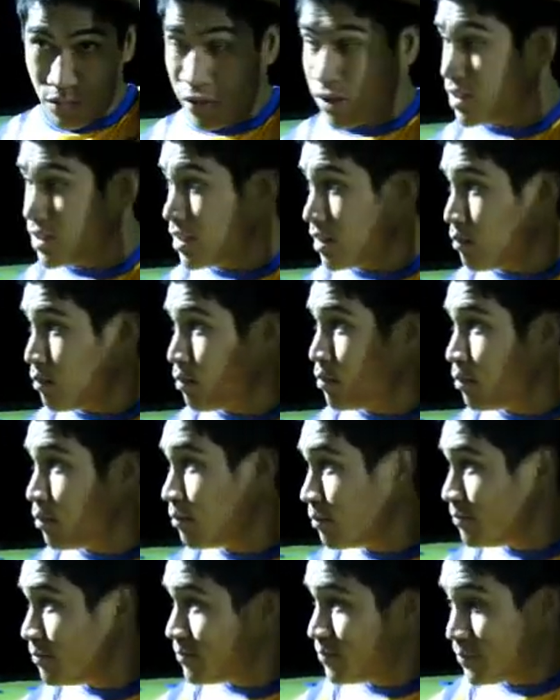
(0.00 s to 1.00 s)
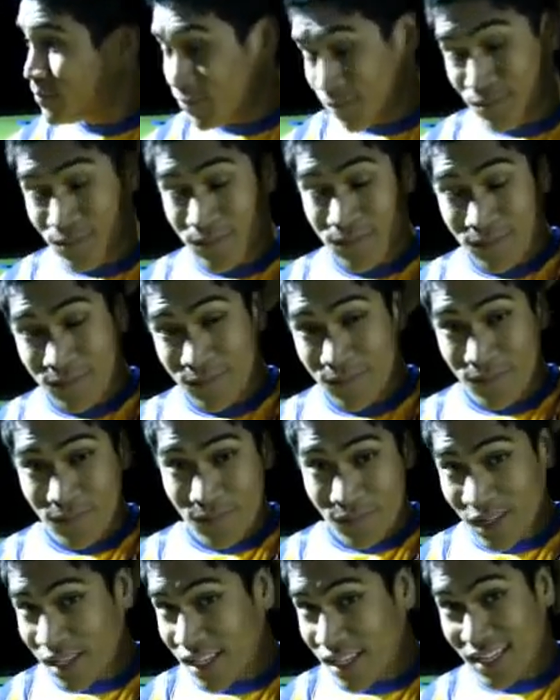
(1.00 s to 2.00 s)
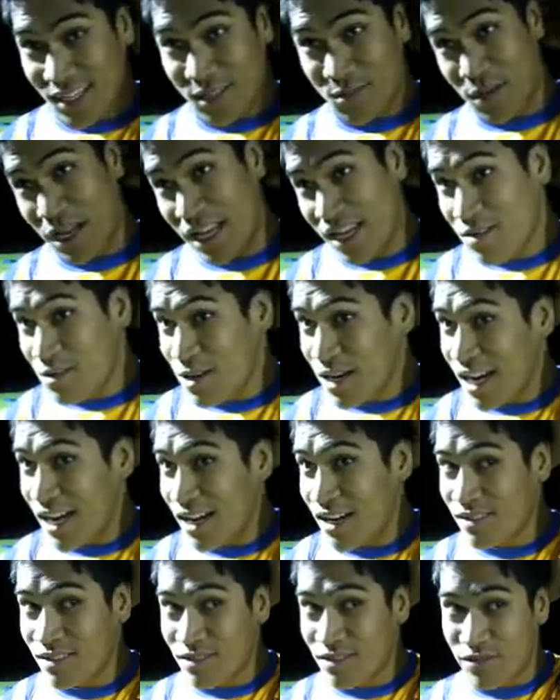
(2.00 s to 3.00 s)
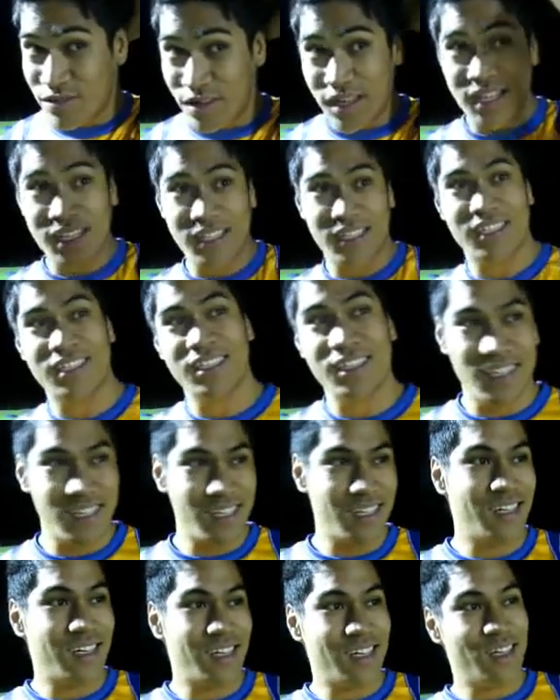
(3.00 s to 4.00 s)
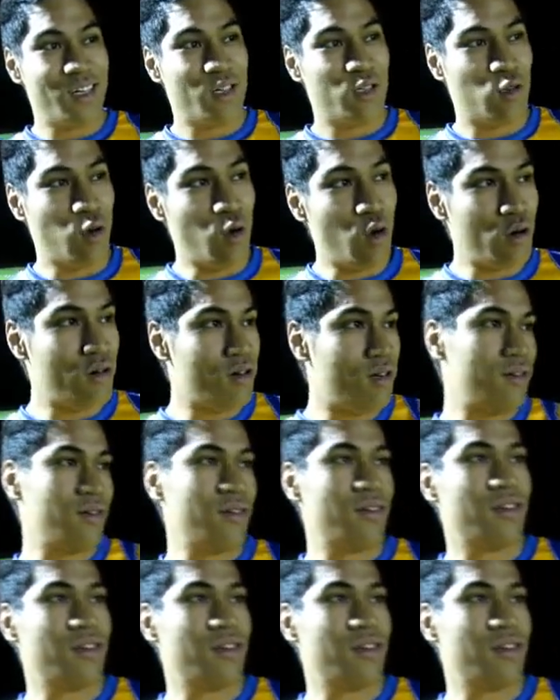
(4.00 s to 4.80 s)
bring some. Yeah, that's about it. Work hard in defence, talk,